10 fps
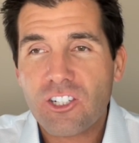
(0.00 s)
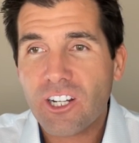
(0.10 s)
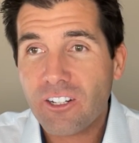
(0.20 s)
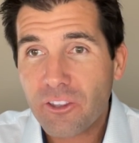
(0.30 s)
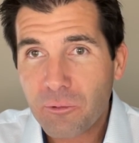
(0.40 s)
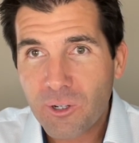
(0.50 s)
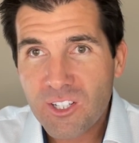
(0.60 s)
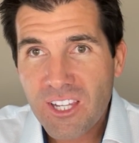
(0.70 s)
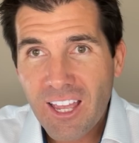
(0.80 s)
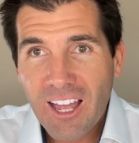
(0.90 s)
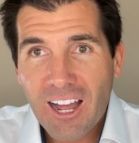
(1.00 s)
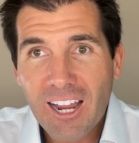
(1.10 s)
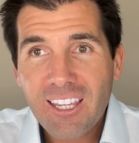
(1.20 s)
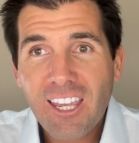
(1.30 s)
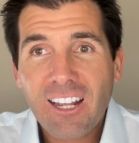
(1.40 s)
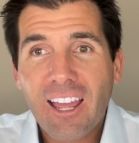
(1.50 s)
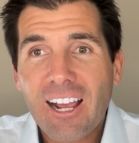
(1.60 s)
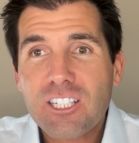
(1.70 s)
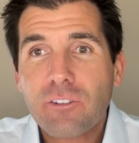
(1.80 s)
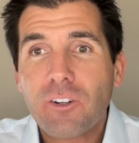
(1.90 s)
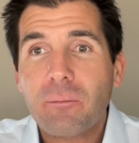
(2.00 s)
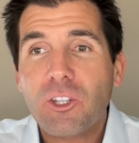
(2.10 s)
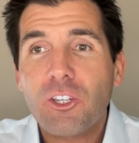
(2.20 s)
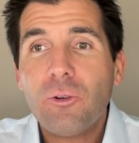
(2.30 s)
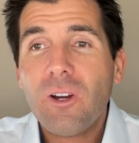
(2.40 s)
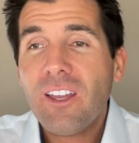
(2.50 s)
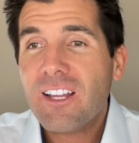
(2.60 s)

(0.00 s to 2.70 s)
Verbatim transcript: In other words, I can't ask from you